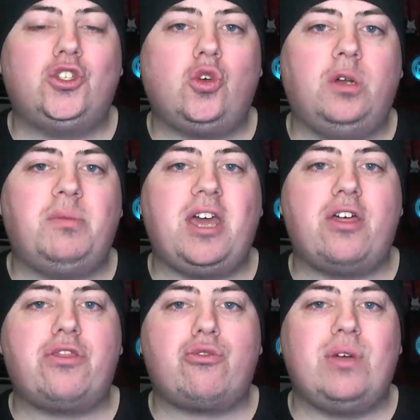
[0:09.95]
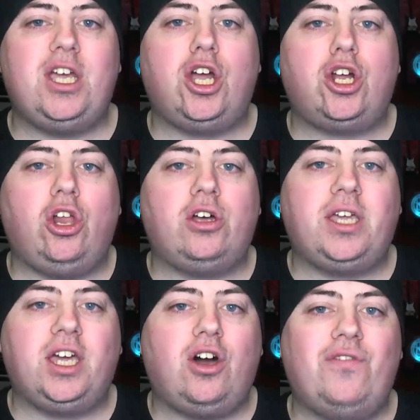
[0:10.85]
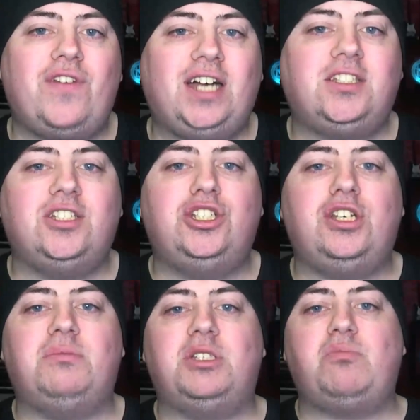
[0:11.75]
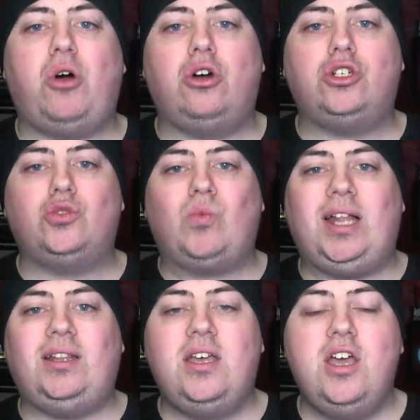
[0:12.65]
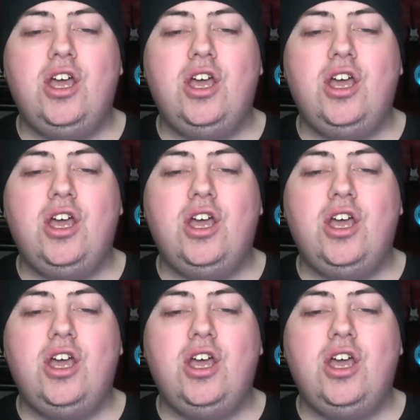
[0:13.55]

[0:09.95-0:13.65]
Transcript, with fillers: It's going to be at three o'clock kickoff at St James's Park as well.